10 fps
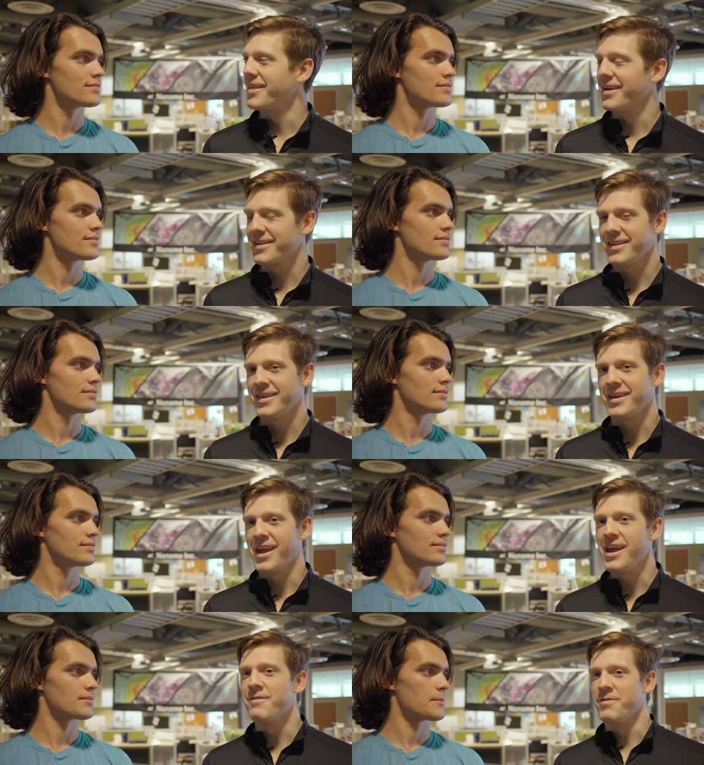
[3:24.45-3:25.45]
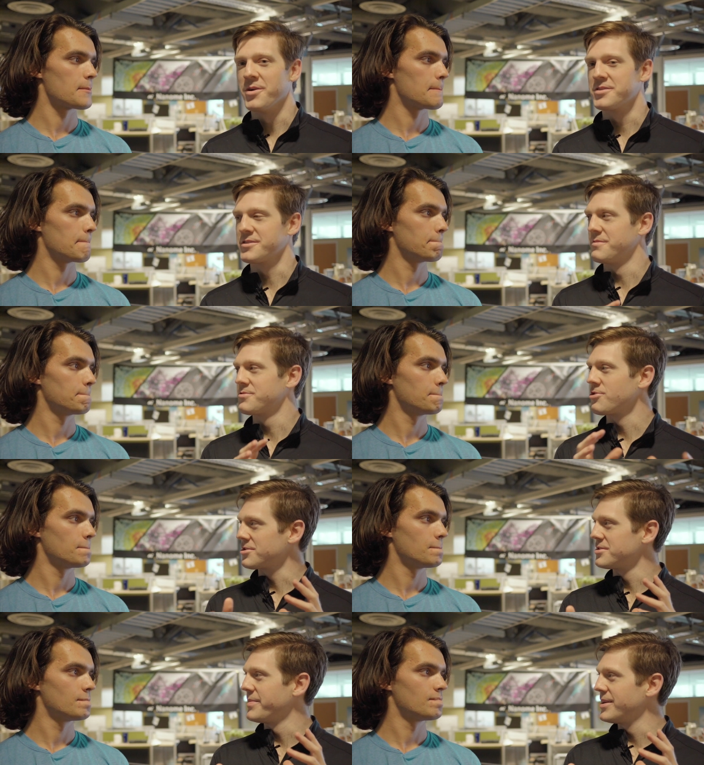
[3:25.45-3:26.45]
Speaker 1: kind of like the inverse of
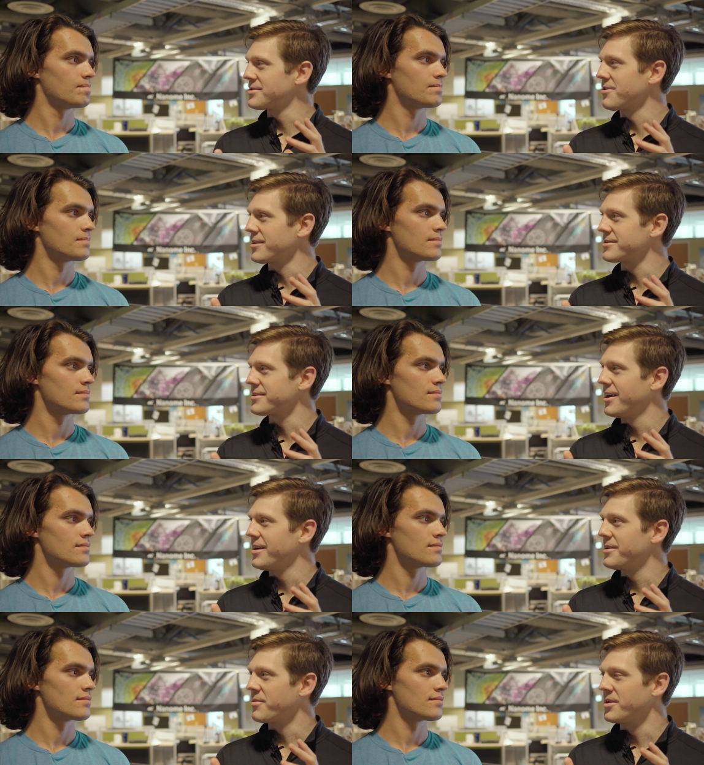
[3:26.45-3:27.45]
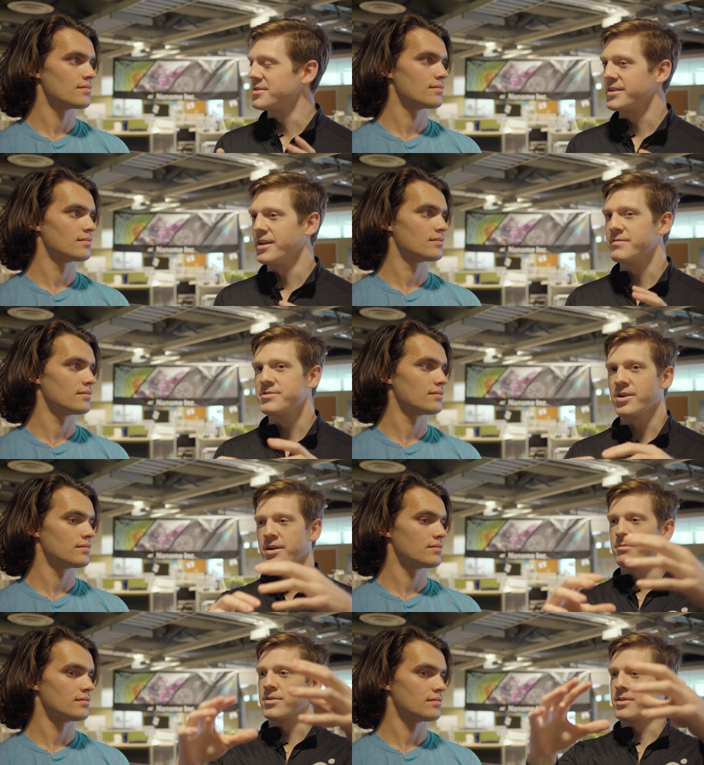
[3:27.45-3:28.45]
structure-based drug design, where instead of
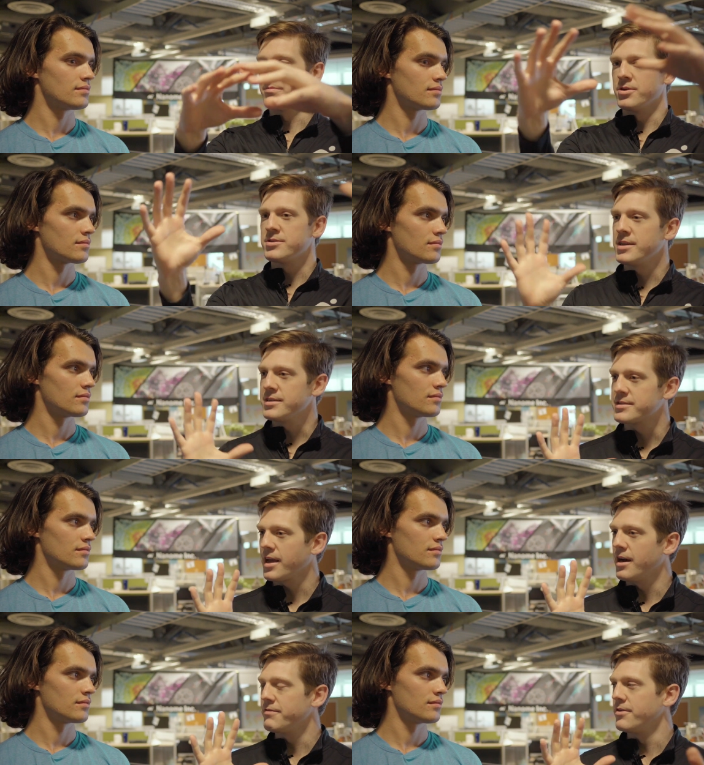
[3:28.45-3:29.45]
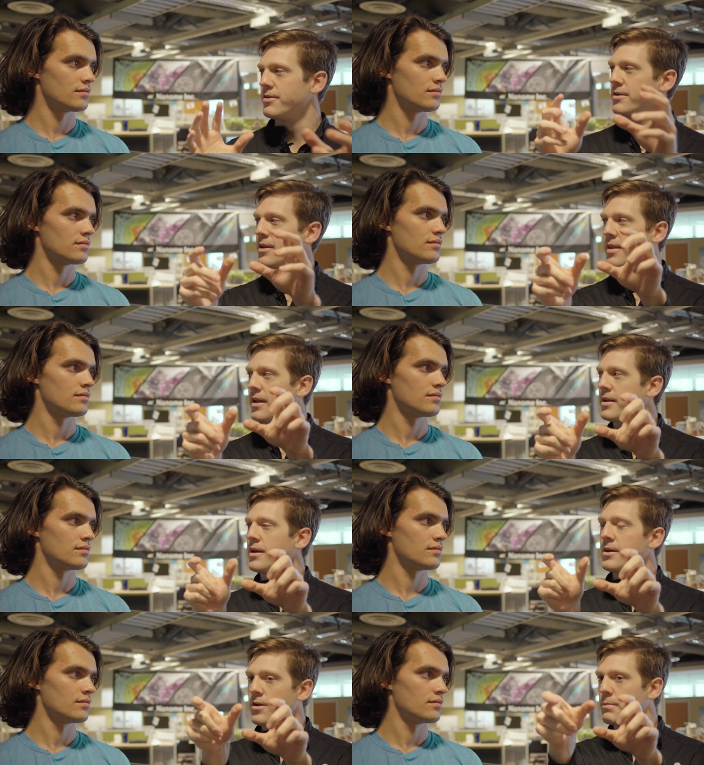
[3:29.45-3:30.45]
starting with the protein scaffold and then
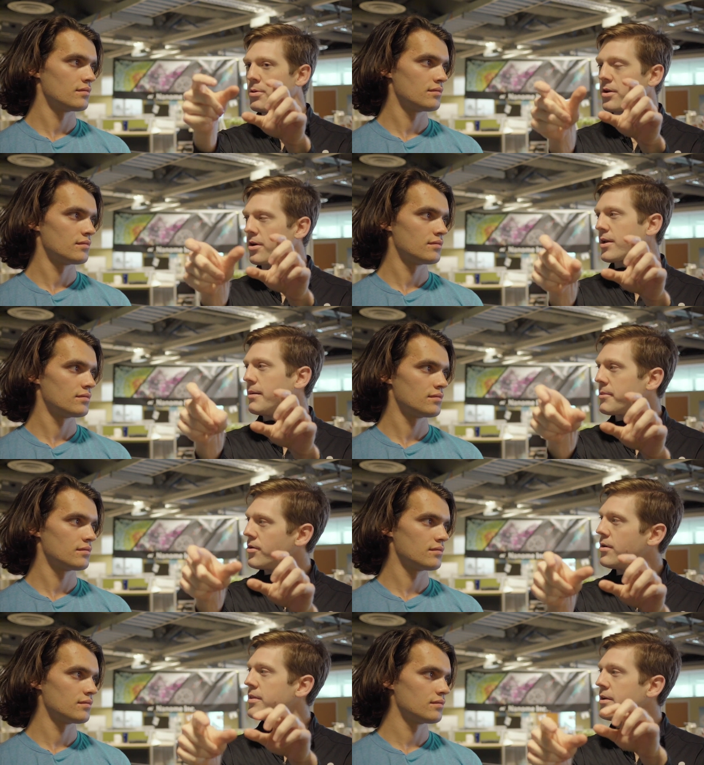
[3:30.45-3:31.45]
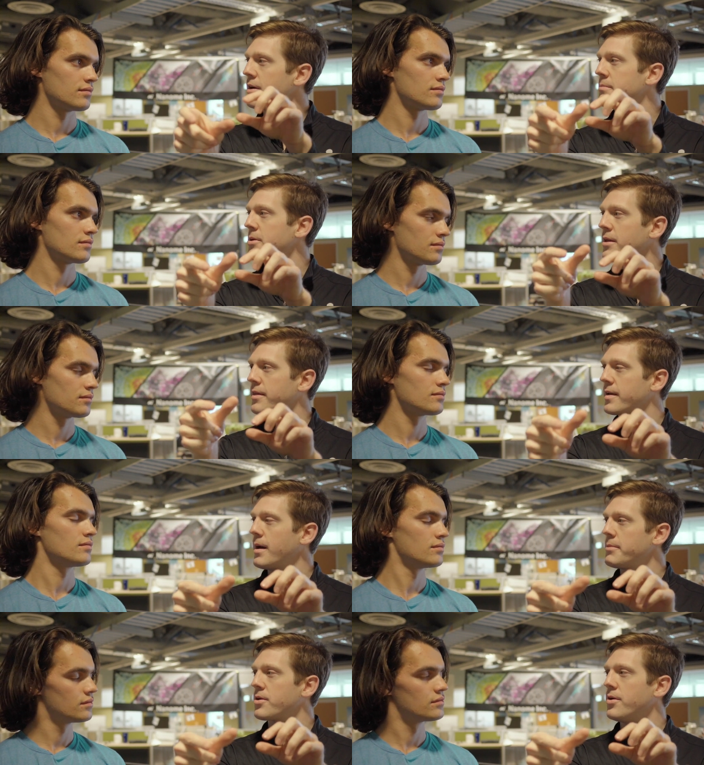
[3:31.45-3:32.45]
putting our chemical in there and building the
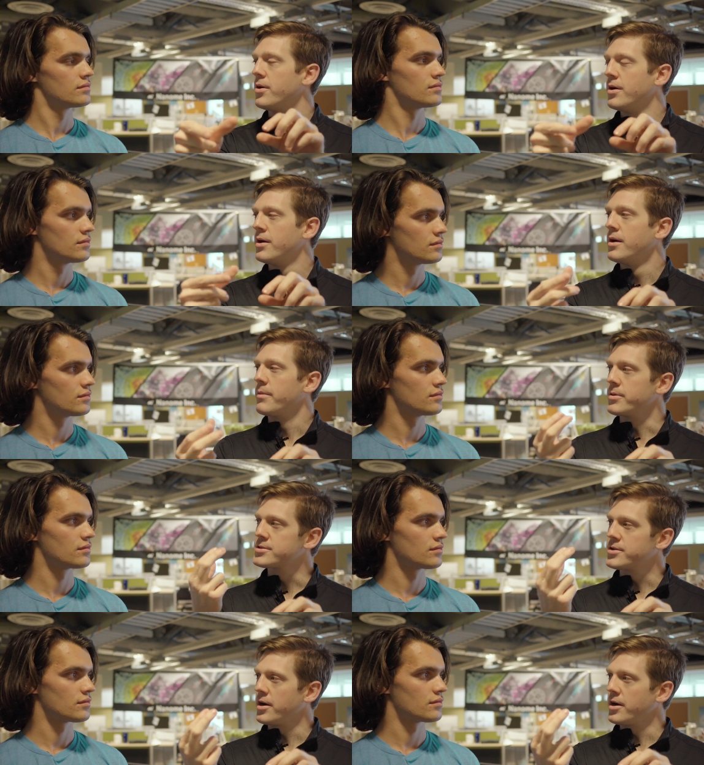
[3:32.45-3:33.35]
chemical, we're